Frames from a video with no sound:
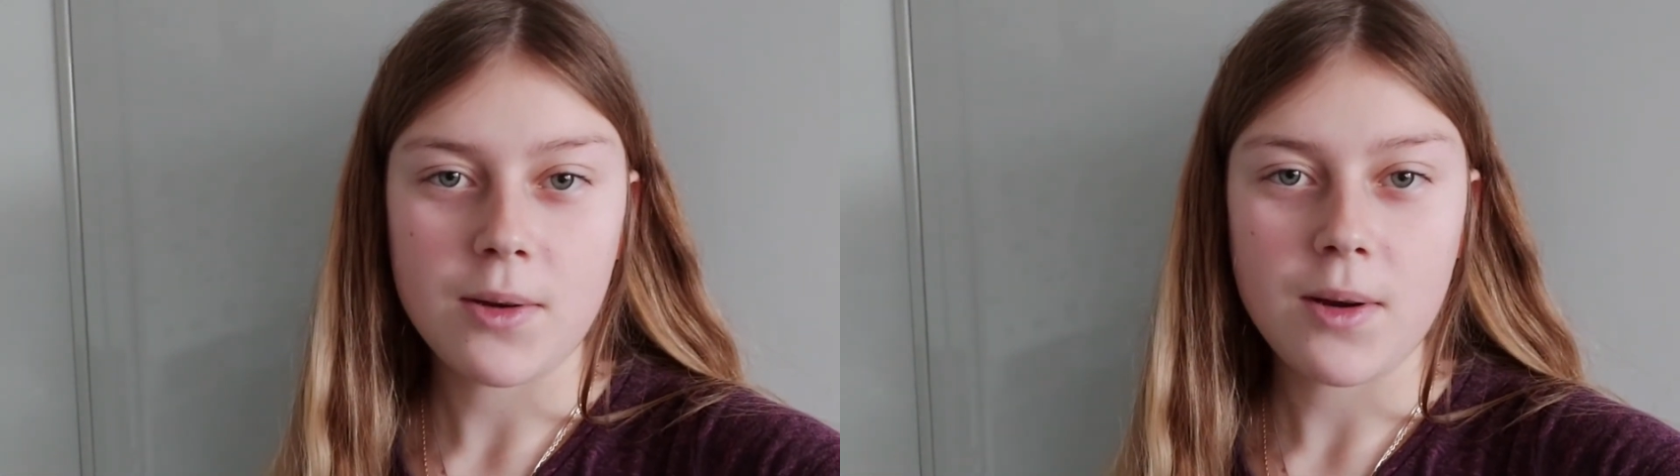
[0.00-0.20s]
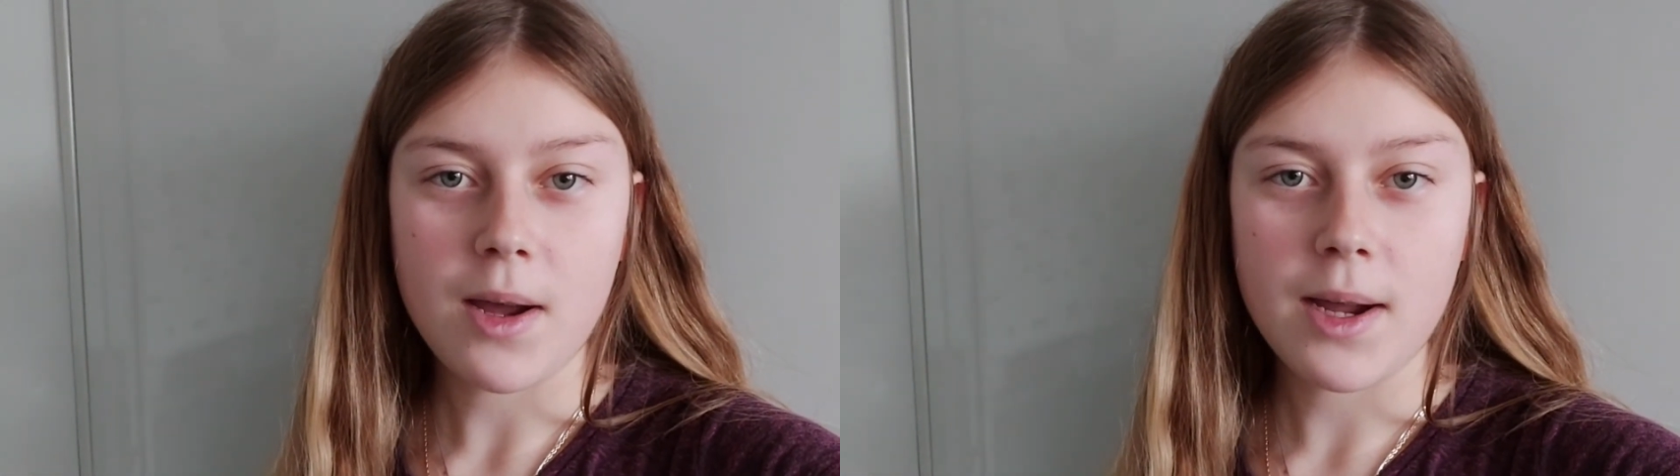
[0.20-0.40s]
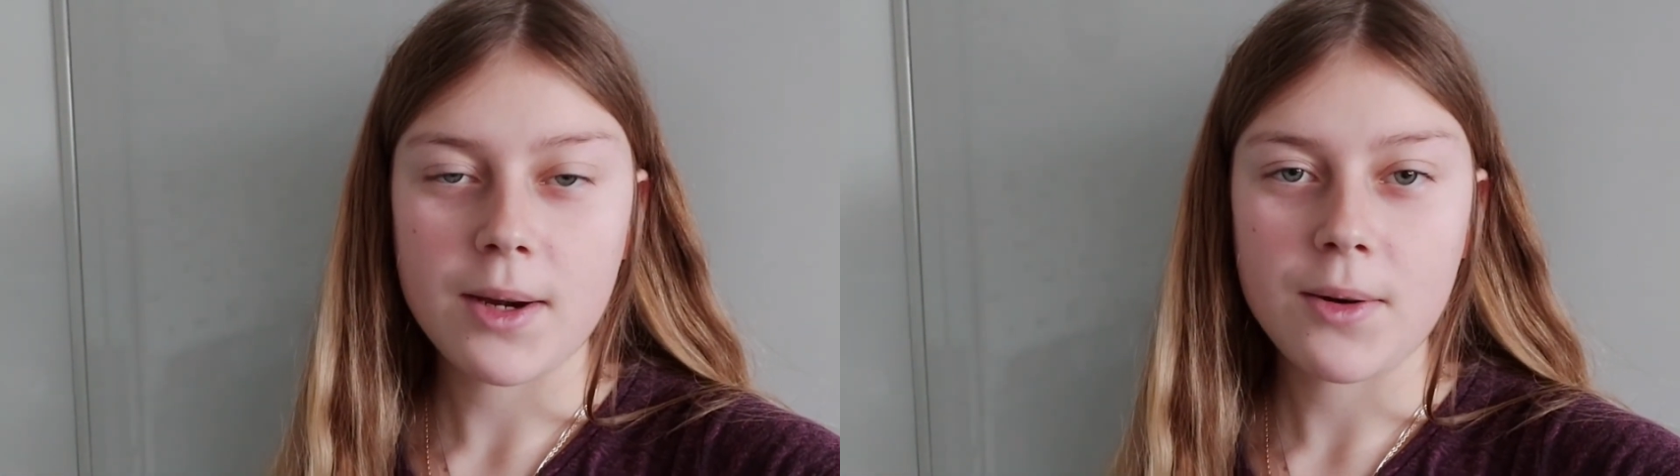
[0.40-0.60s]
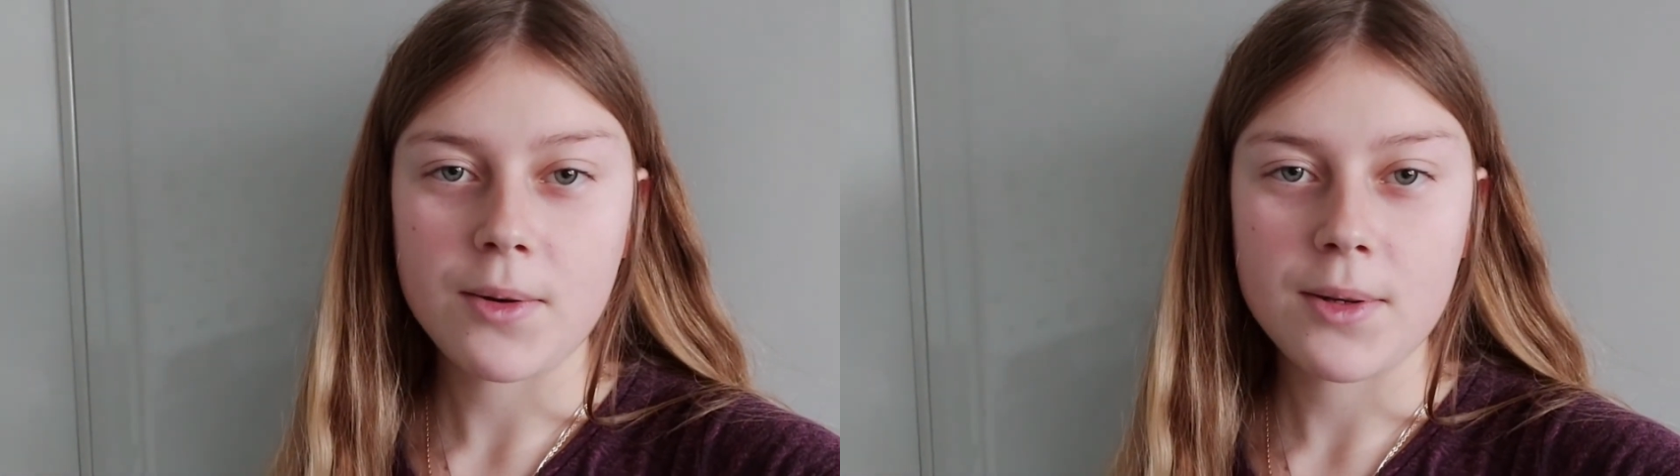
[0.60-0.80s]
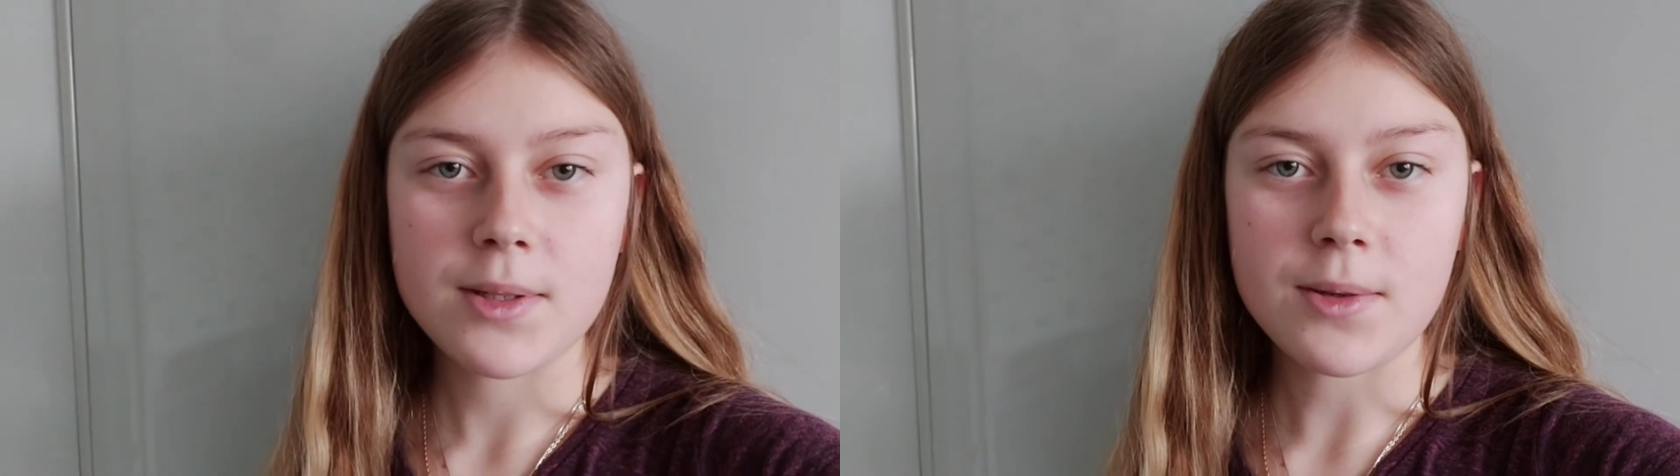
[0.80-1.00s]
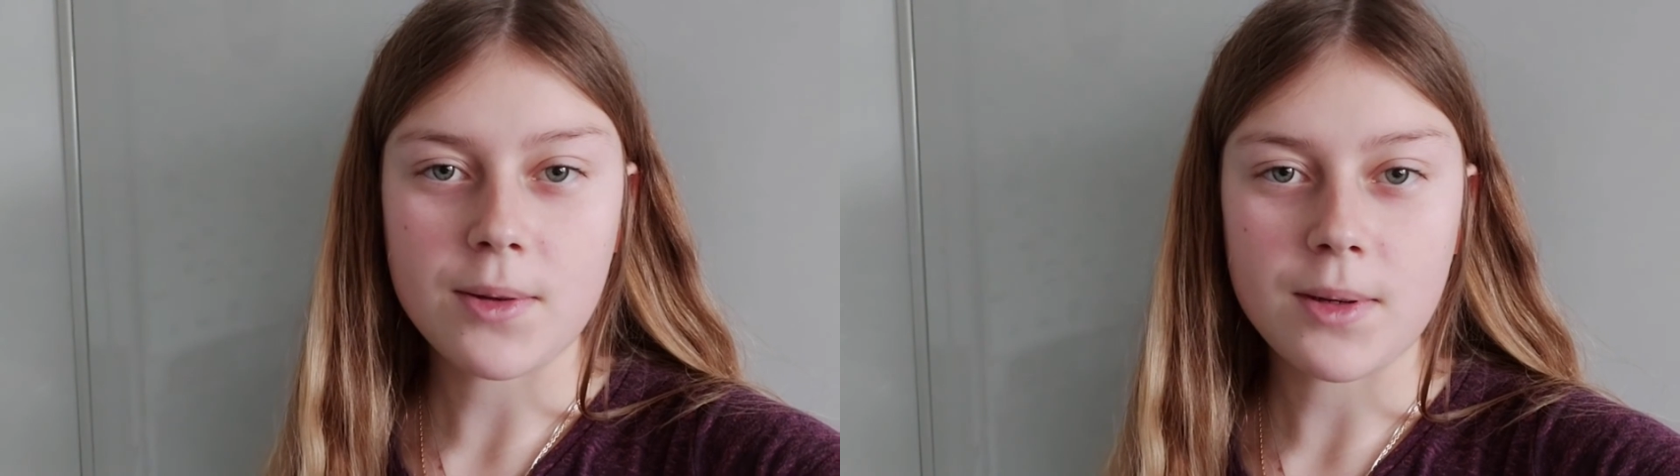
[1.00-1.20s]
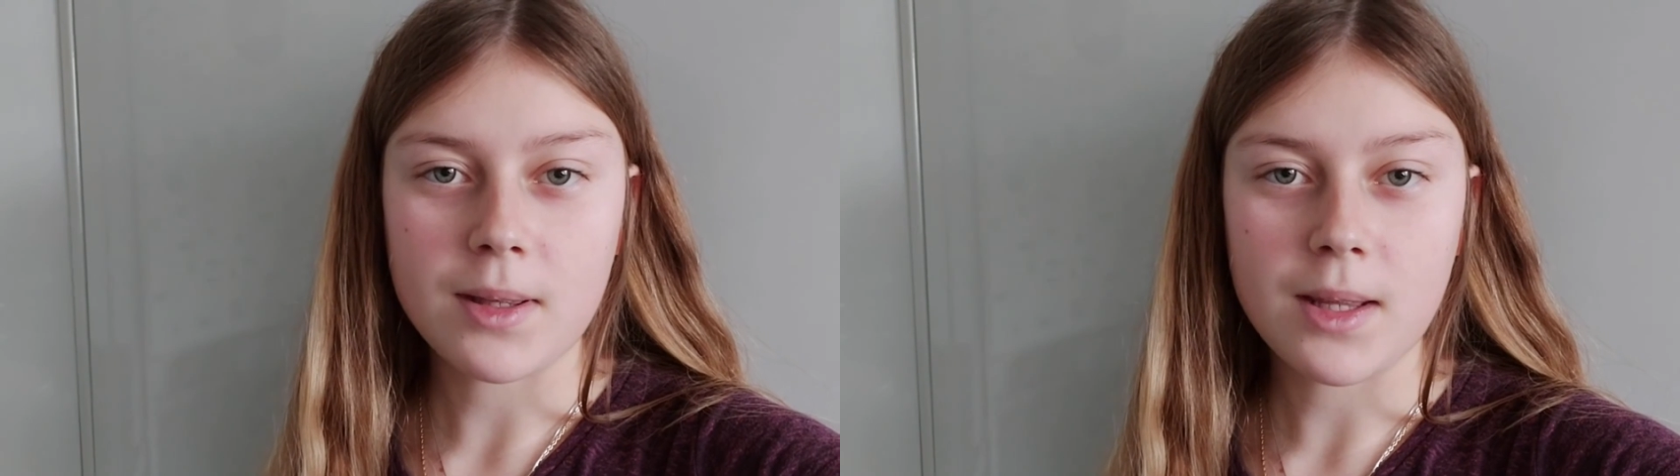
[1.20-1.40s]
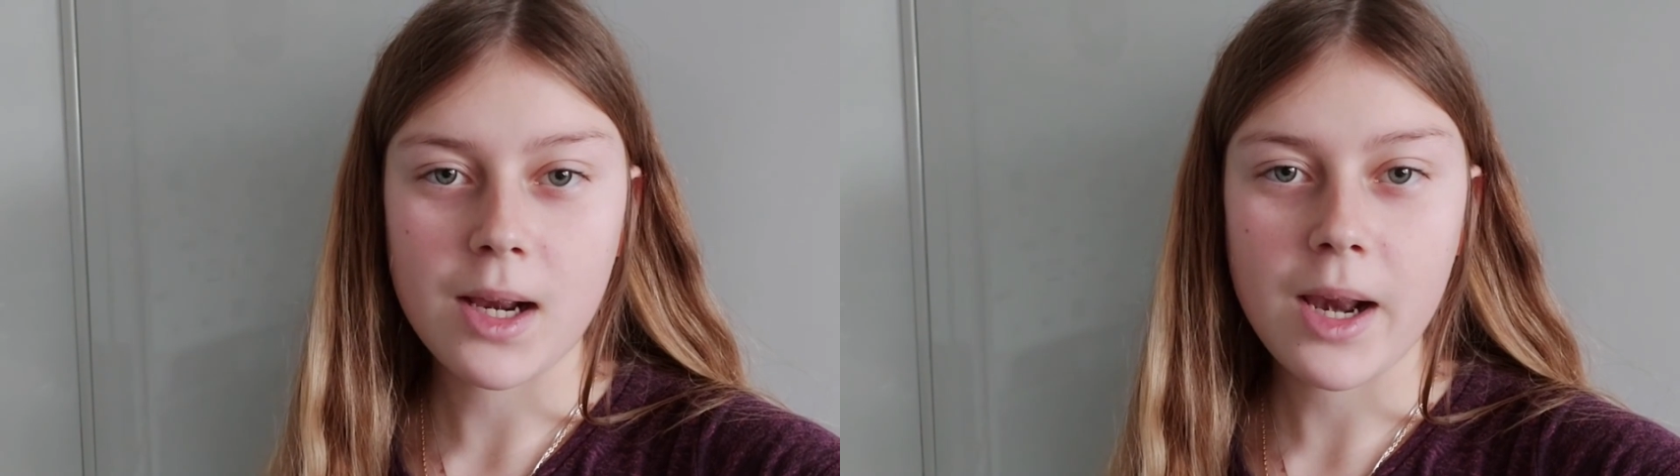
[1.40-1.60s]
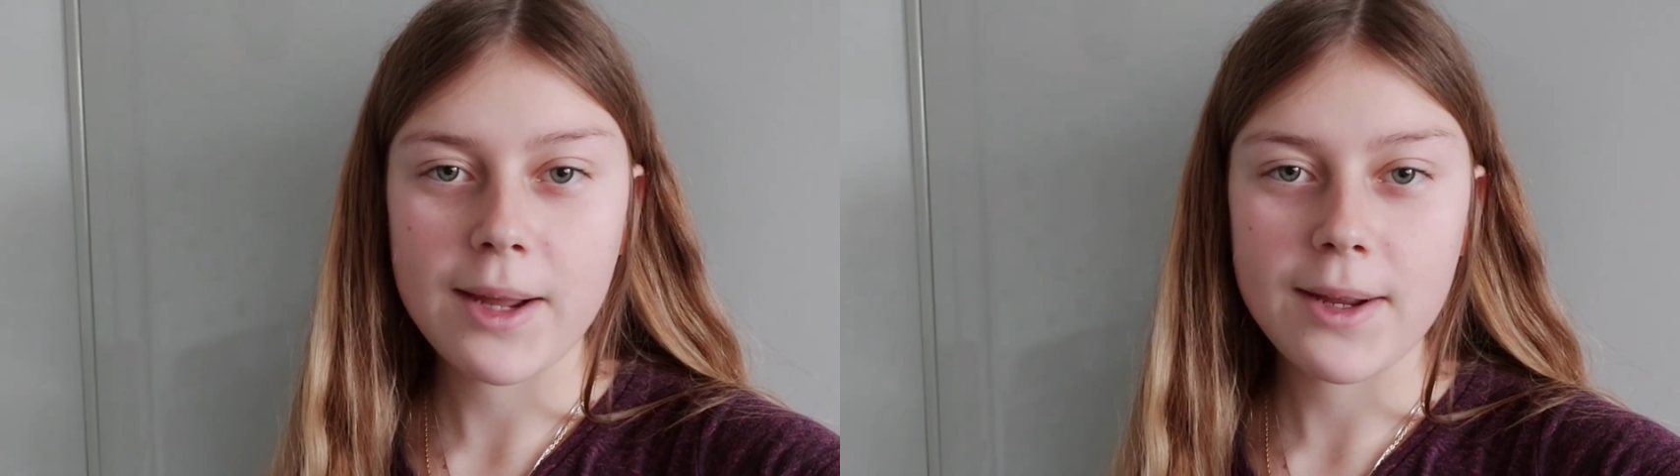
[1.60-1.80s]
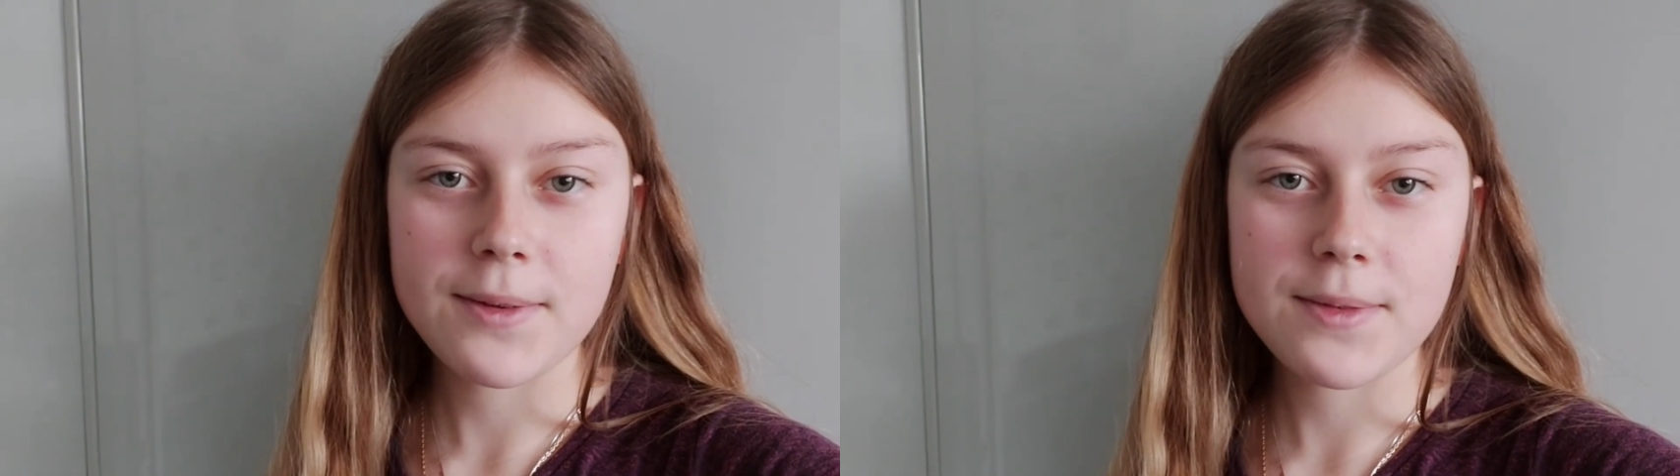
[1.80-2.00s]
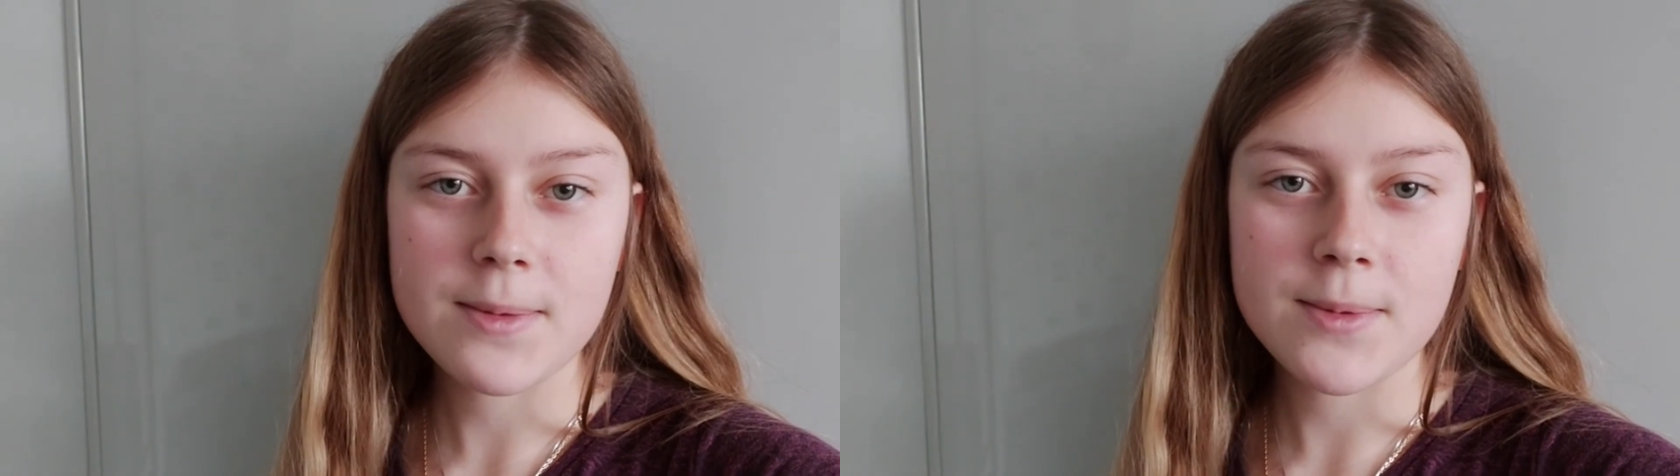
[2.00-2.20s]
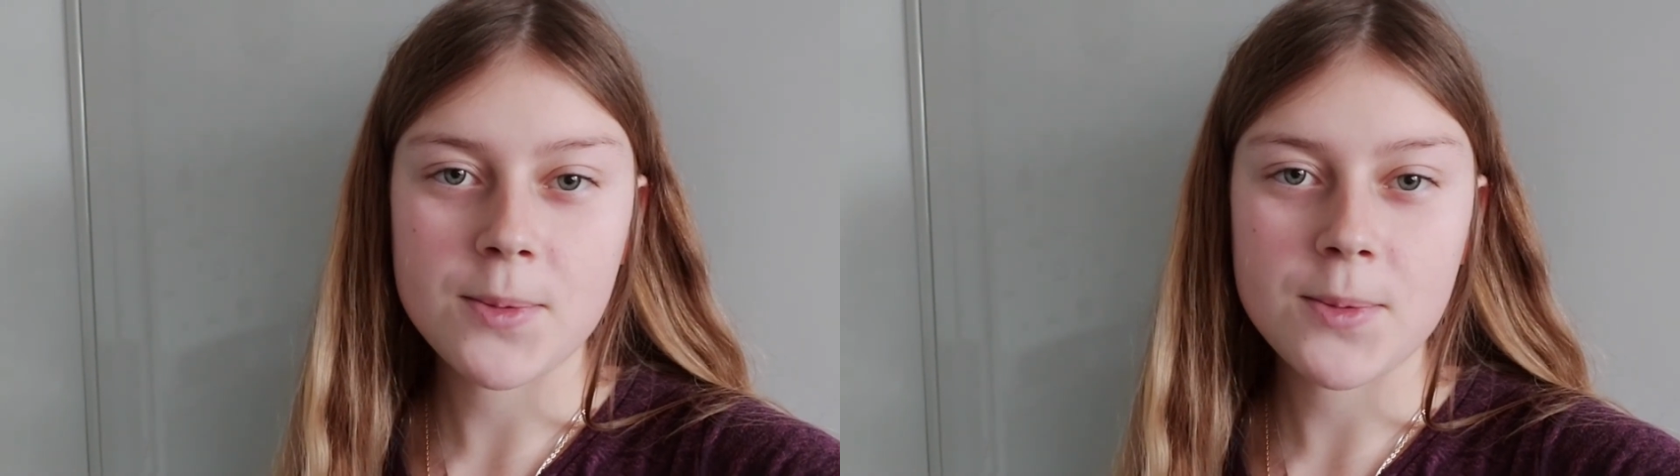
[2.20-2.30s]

do iron-ons on the clothes,